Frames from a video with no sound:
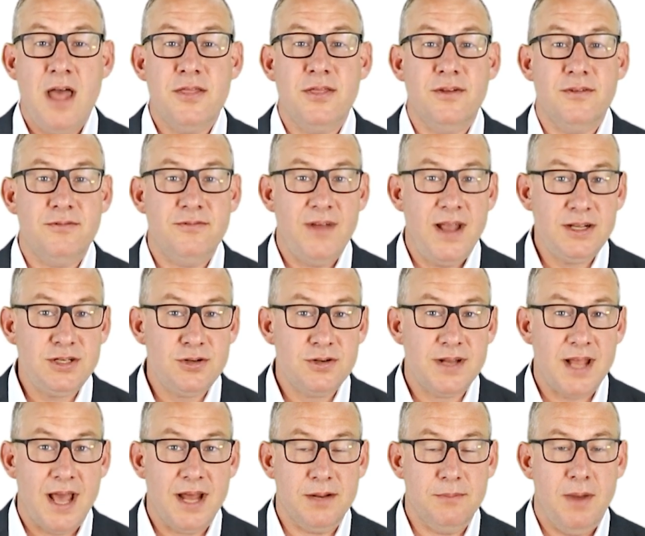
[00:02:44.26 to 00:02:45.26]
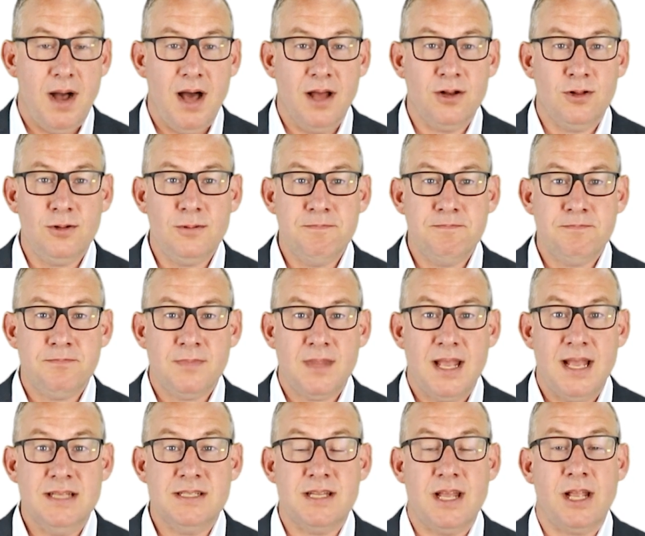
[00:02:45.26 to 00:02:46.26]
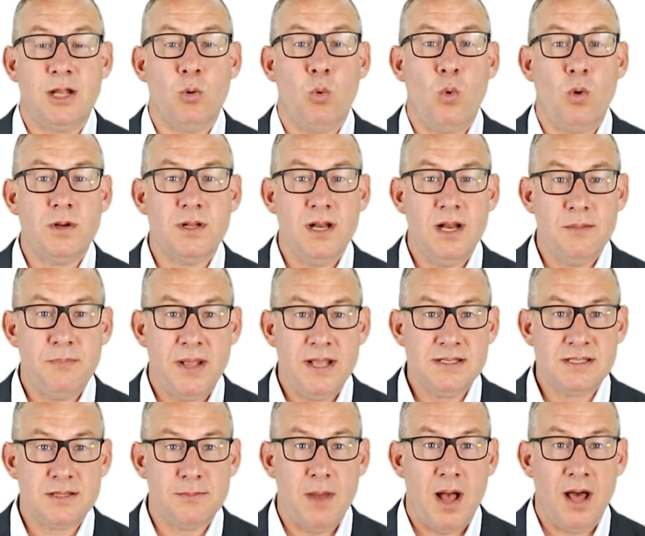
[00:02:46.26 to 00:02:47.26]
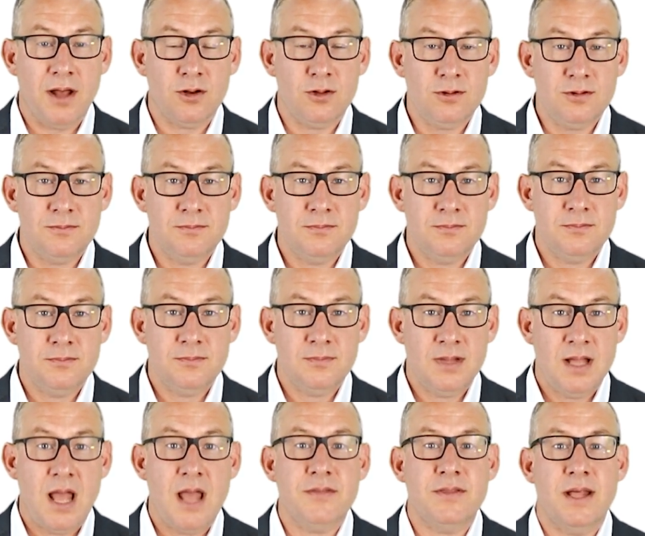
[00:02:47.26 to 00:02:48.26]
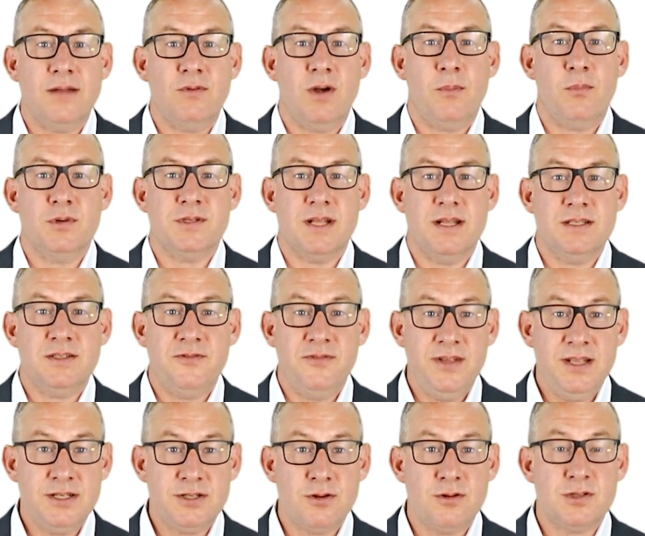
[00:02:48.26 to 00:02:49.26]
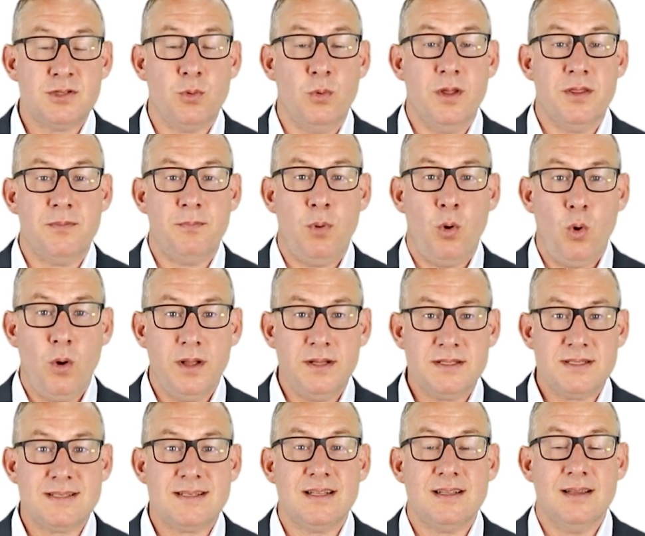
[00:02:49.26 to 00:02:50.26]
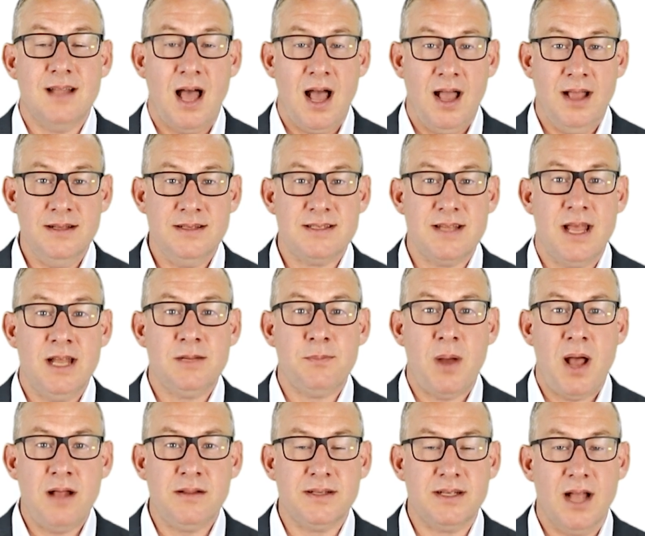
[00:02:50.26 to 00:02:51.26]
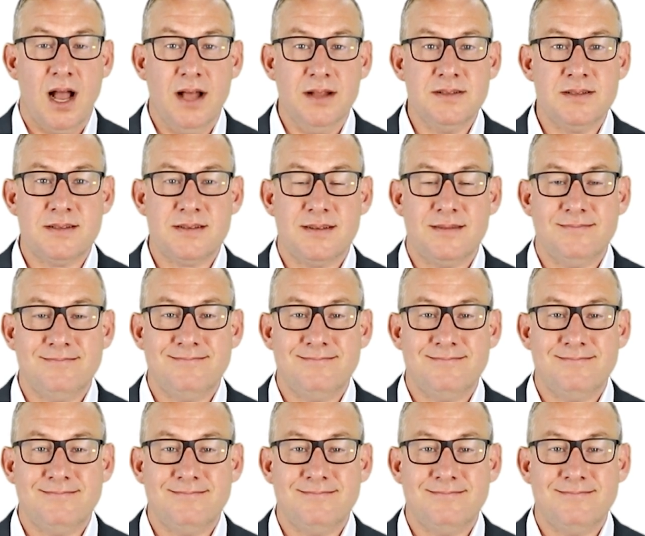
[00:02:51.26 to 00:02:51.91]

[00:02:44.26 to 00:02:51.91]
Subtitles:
The vector data model is a coordinate-based model that represents features with points, lines, and polygons.